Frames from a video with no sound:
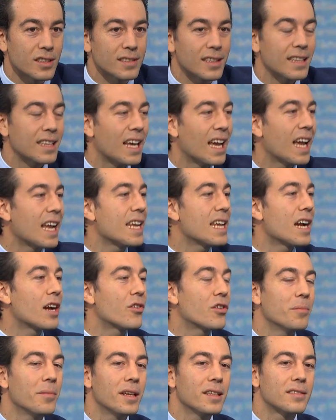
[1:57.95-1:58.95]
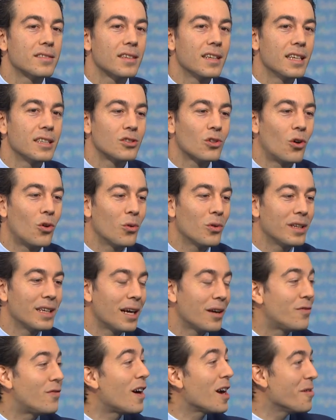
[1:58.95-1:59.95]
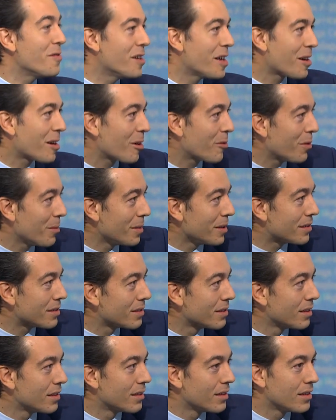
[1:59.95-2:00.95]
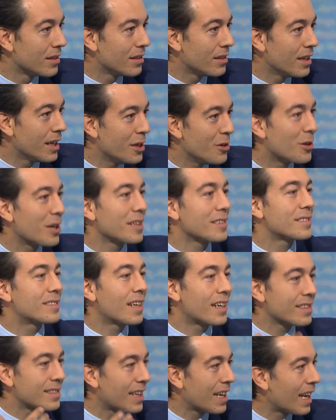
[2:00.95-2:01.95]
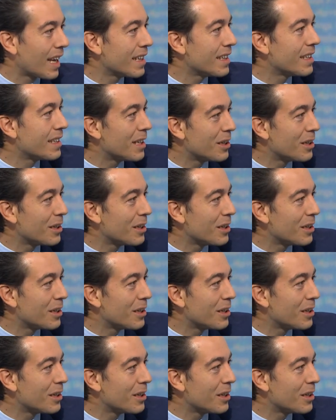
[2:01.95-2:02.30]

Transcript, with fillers: is that any agreement is only a five year agreement. Eh, you can start again the